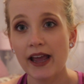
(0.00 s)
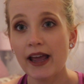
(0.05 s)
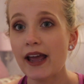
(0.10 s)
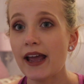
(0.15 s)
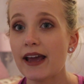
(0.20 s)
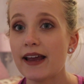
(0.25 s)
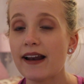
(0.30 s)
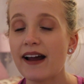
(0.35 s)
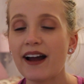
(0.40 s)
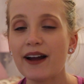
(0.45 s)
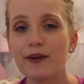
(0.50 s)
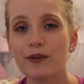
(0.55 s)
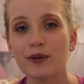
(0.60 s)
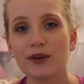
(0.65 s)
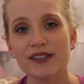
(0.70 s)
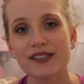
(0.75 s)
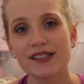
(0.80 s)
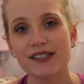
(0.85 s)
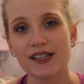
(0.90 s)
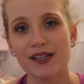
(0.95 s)
and I
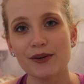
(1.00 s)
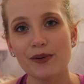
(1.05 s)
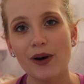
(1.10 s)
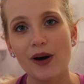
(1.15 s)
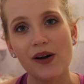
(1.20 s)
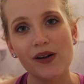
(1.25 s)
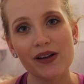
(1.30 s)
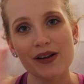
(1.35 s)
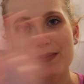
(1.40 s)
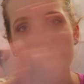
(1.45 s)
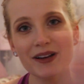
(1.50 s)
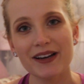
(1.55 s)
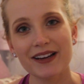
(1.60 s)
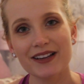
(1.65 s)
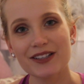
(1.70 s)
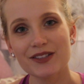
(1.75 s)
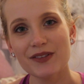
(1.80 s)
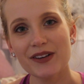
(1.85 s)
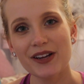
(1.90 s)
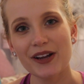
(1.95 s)
will see you all in my
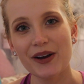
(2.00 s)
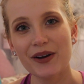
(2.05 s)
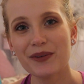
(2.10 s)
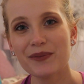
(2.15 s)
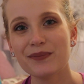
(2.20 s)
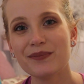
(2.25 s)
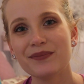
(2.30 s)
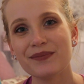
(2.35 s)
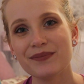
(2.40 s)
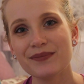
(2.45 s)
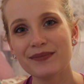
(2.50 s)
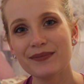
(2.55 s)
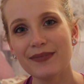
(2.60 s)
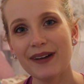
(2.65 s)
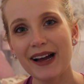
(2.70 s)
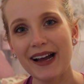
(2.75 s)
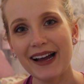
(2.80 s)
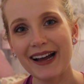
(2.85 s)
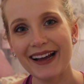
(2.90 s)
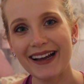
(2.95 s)
next video.
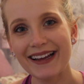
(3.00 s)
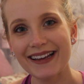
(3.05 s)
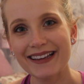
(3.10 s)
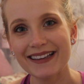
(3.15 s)
Bye!